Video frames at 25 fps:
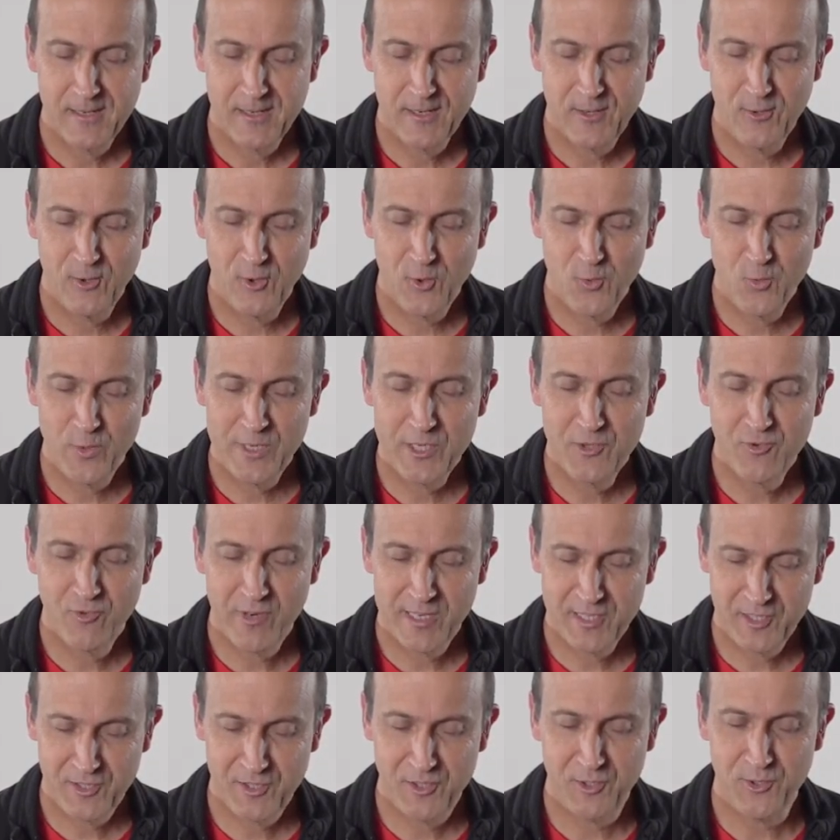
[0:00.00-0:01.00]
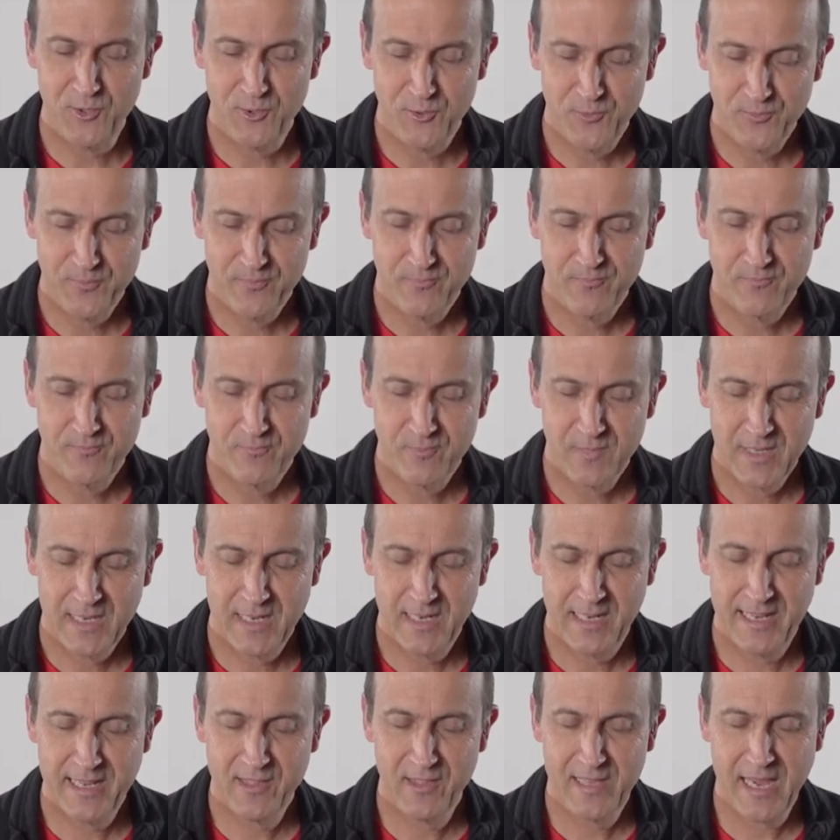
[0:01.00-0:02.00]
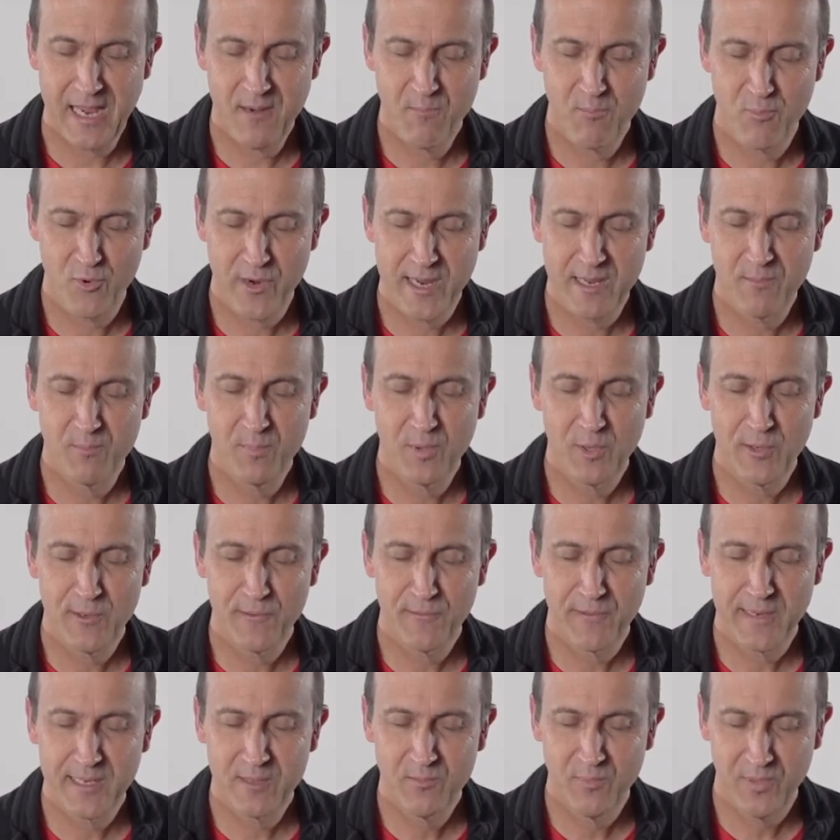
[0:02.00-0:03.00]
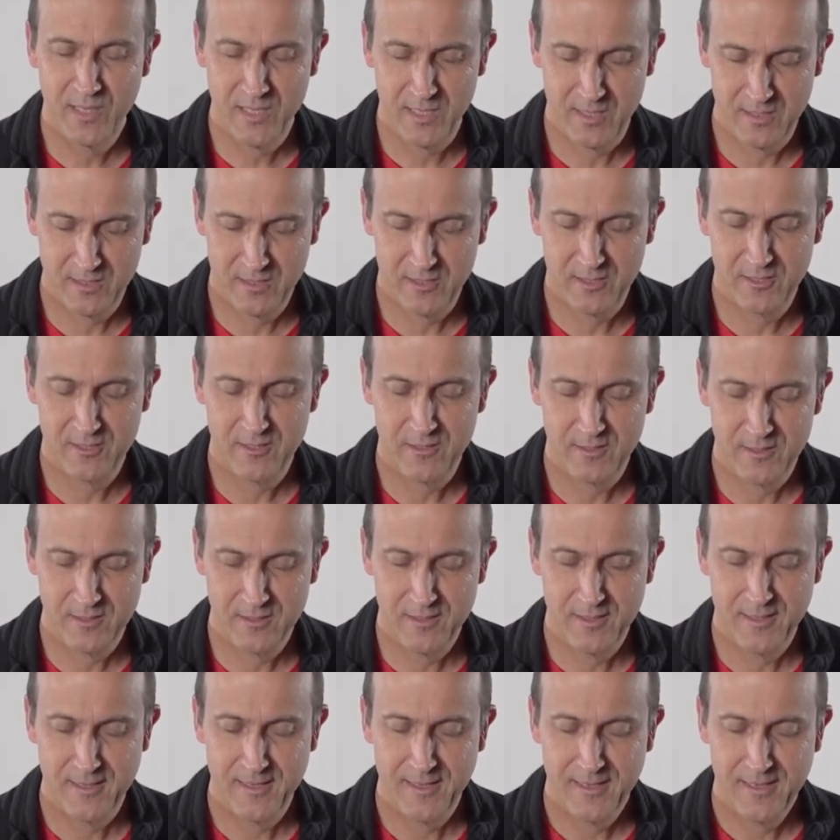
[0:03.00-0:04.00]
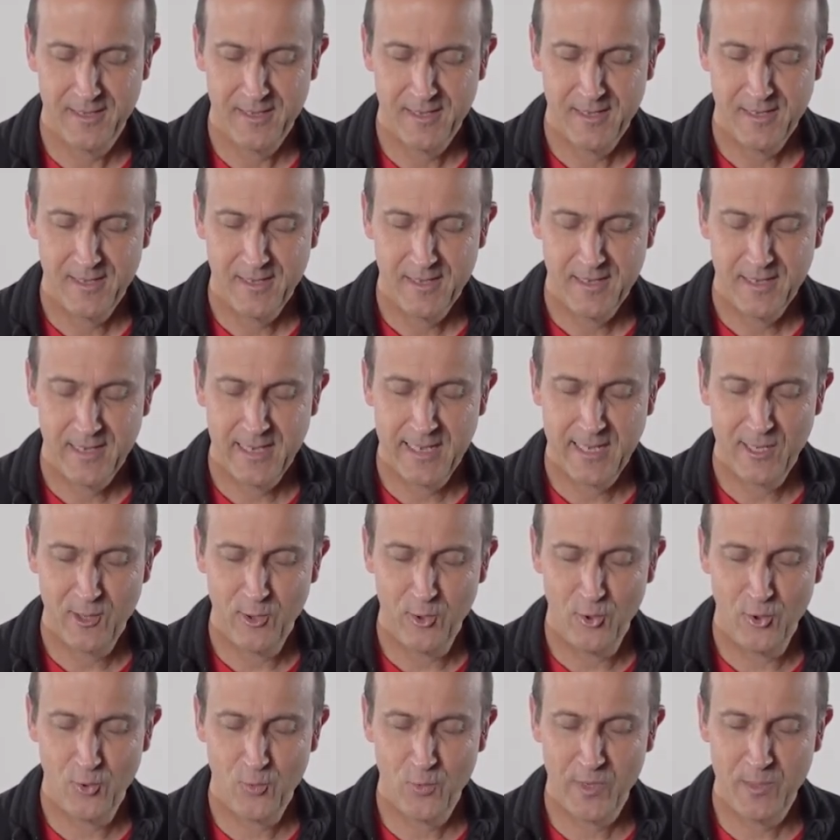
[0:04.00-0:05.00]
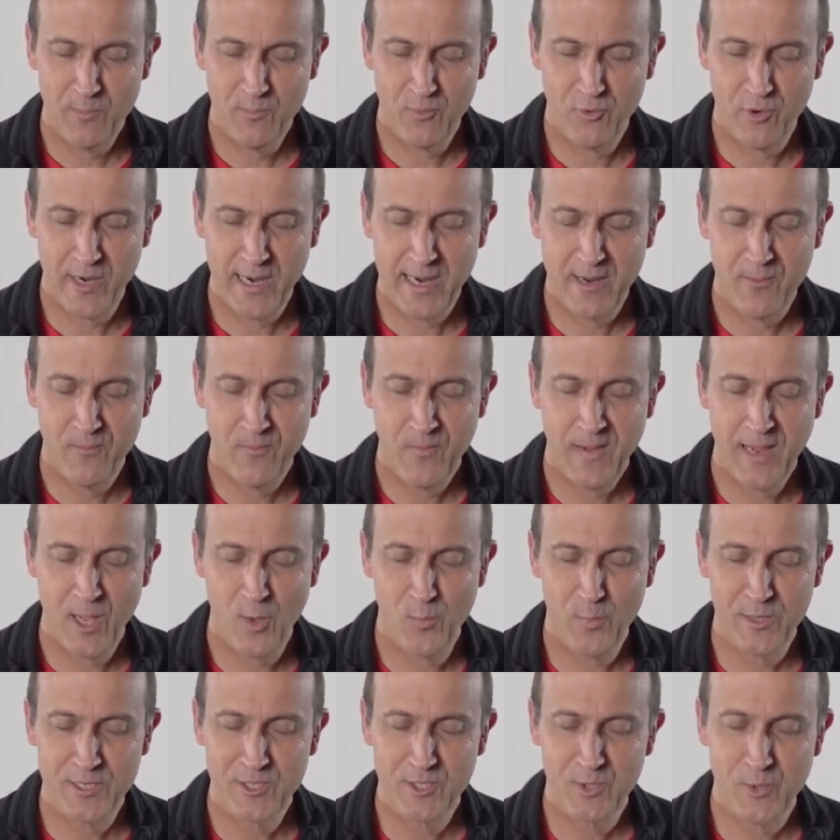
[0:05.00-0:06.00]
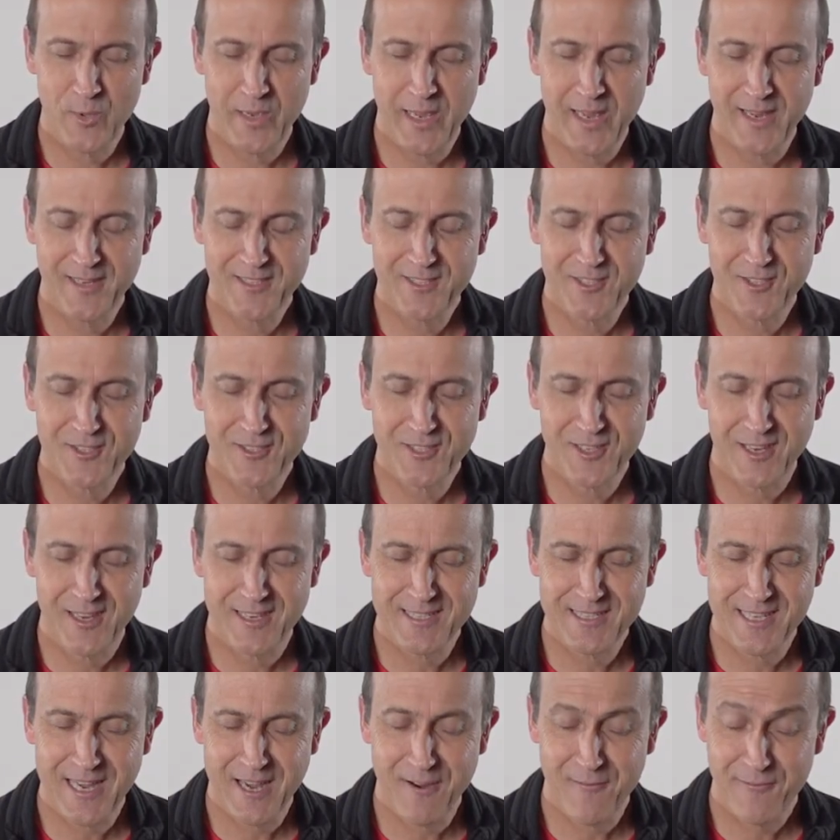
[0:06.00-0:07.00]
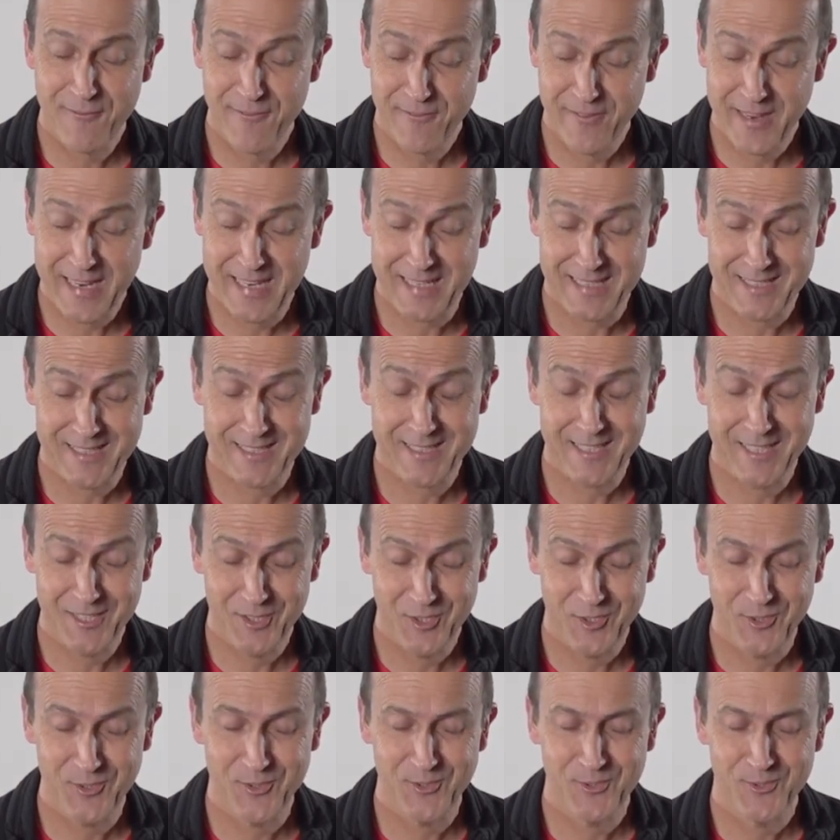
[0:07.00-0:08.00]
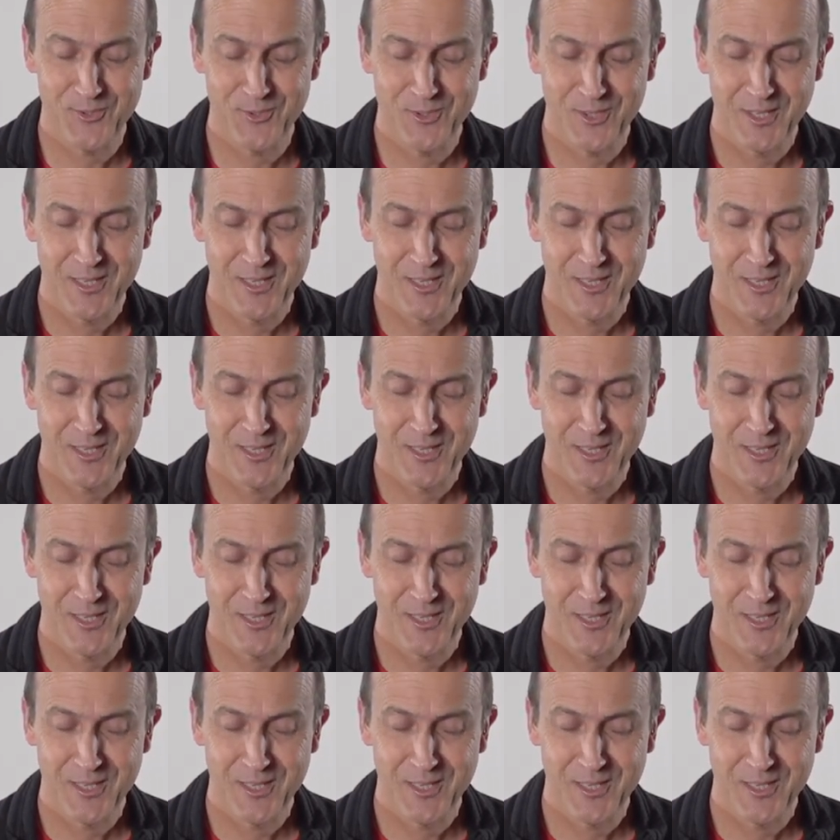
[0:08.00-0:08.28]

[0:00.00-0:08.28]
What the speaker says: Lord, we trust you. And let that bring perfect peace. And Lord, we pray, help us to exercise our faith in you,